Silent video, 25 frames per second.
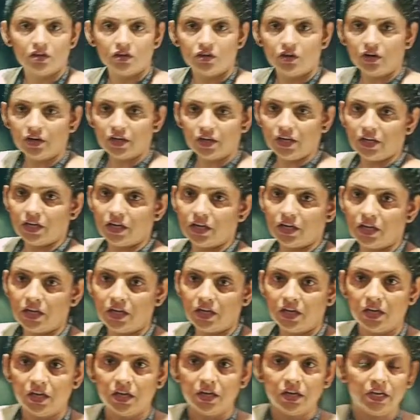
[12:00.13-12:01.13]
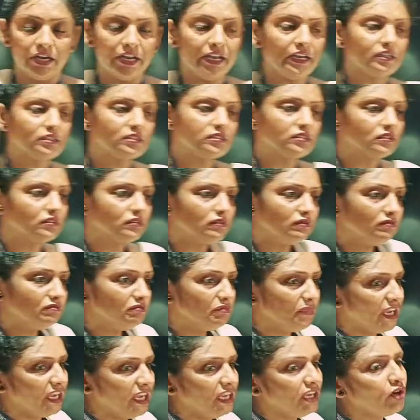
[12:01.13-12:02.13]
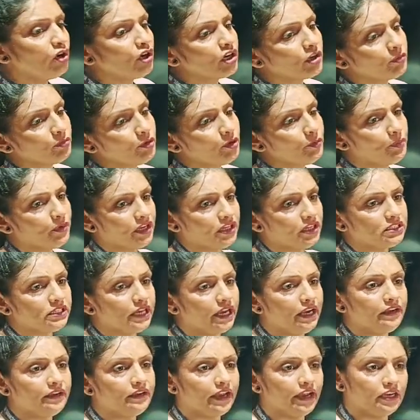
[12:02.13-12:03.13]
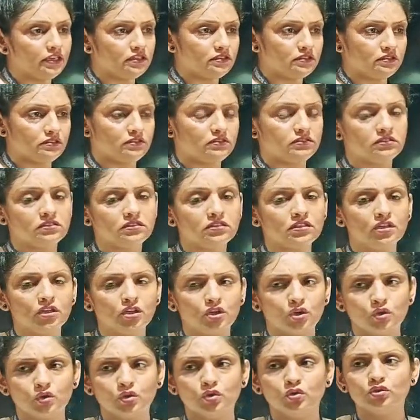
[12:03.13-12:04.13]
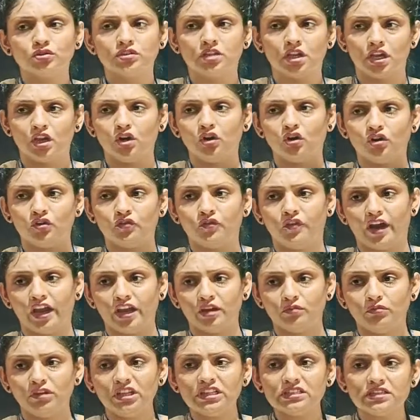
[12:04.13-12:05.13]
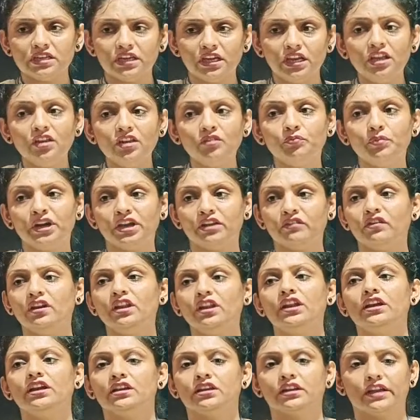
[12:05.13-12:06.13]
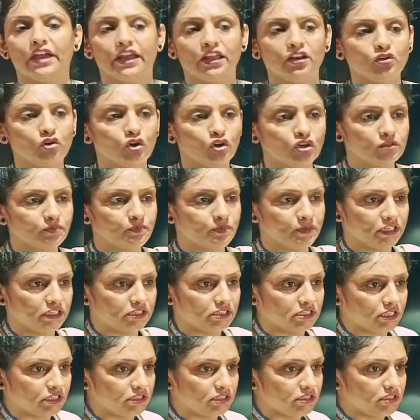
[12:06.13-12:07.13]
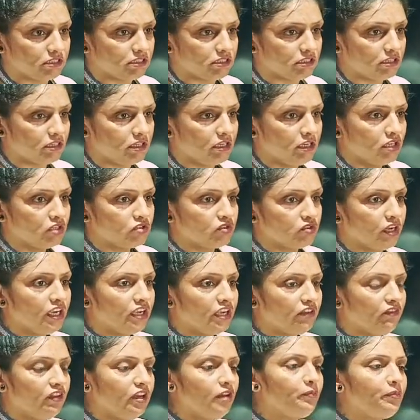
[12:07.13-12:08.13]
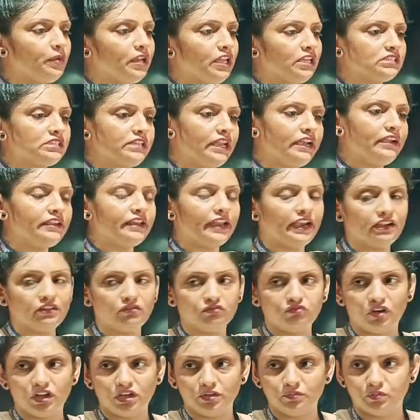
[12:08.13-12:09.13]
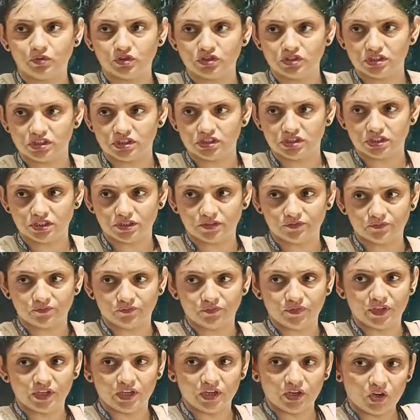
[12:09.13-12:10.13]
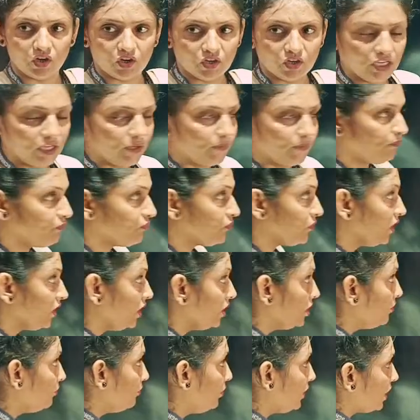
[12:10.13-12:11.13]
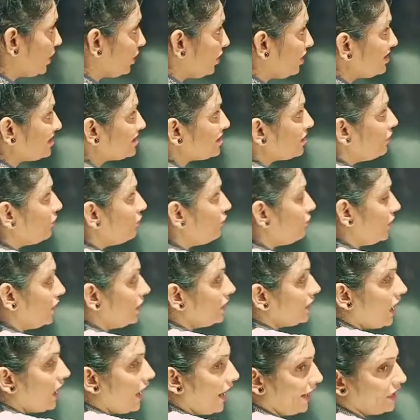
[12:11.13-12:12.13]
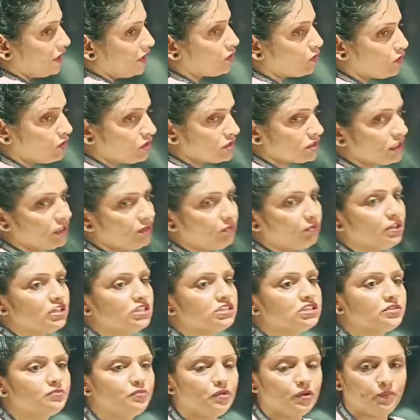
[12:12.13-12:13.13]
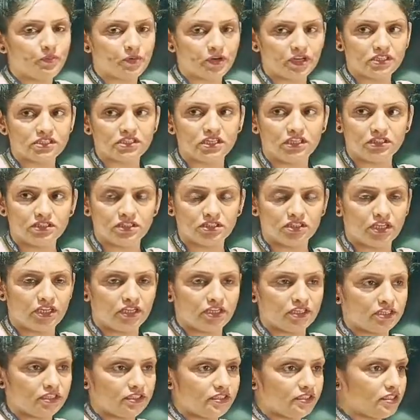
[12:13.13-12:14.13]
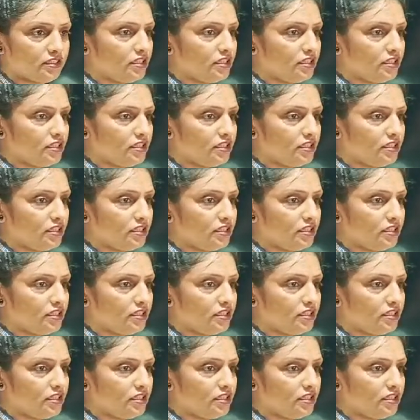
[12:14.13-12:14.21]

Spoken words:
Okay. It may not be present at 2, 3 or 5. Means in between it cannot present. So it will present at one position. Okay. Because one hydrogen must be present there.